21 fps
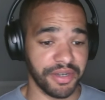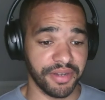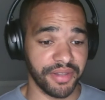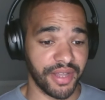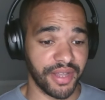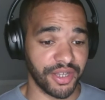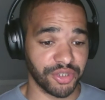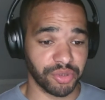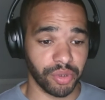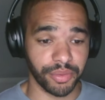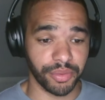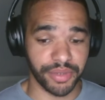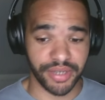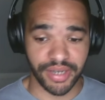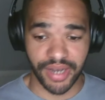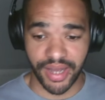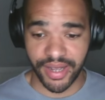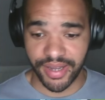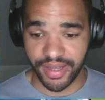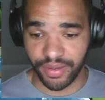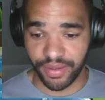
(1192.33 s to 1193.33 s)
and that's what we
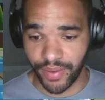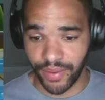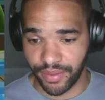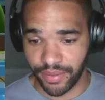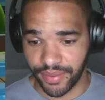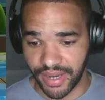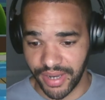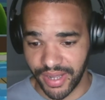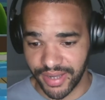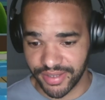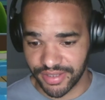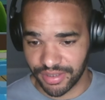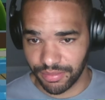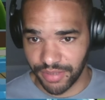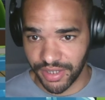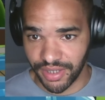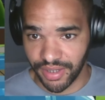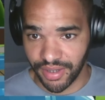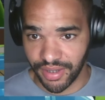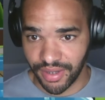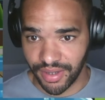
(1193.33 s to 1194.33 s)
like. Where we like to
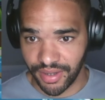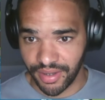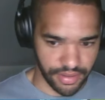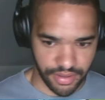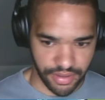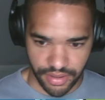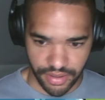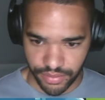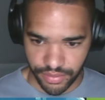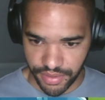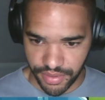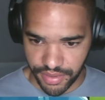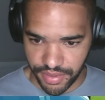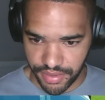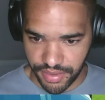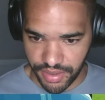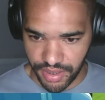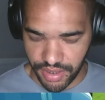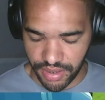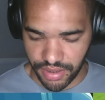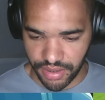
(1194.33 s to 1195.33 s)
be. I would
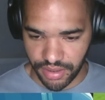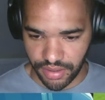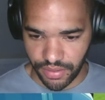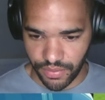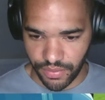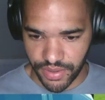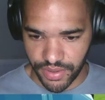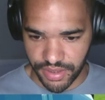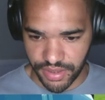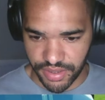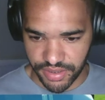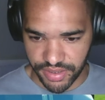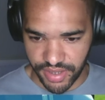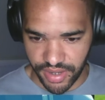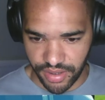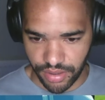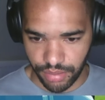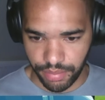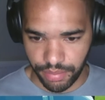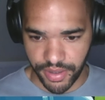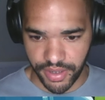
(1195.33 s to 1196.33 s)
think wind is
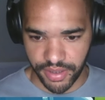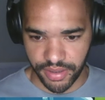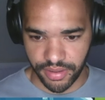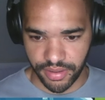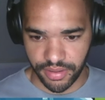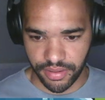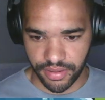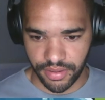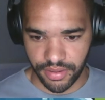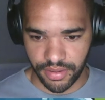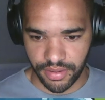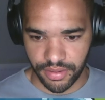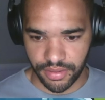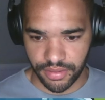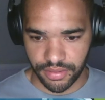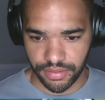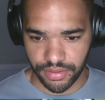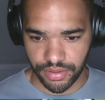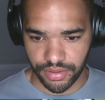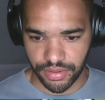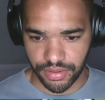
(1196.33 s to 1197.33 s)
helping.
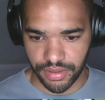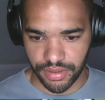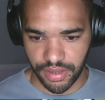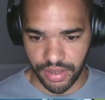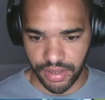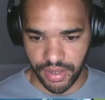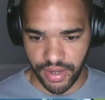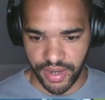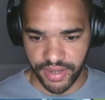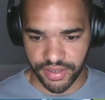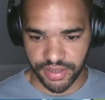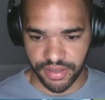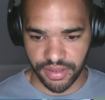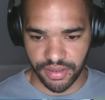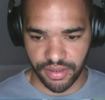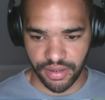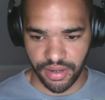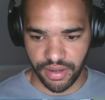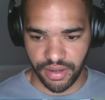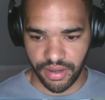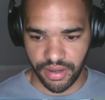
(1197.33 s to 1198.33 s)
Just less
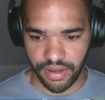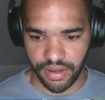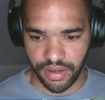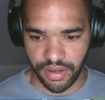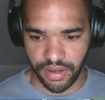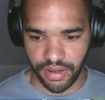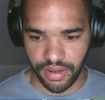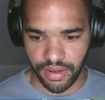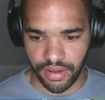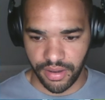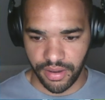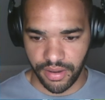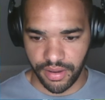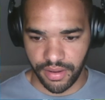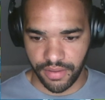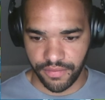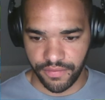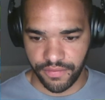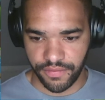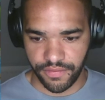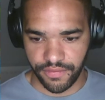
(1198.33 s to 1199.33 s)
than half.
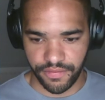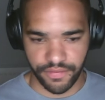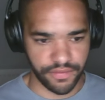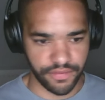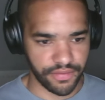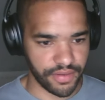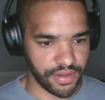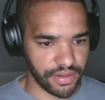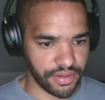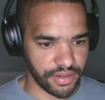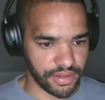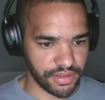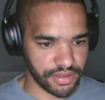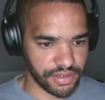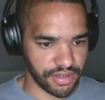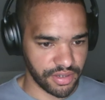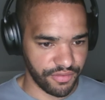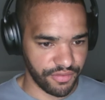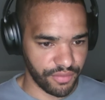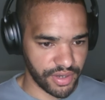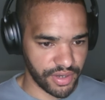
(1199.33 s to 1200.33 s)
Let's
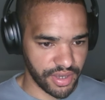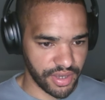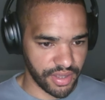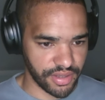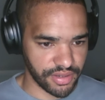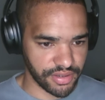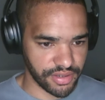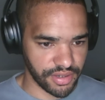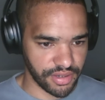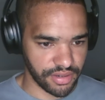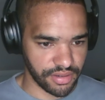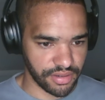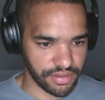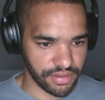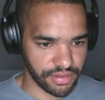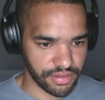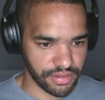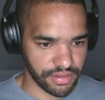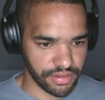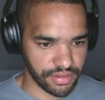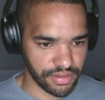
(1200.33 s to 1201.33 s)
see if we can get this in.
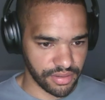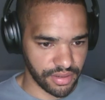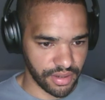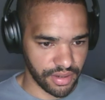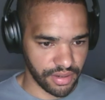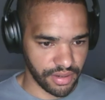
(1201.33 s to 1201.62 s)
So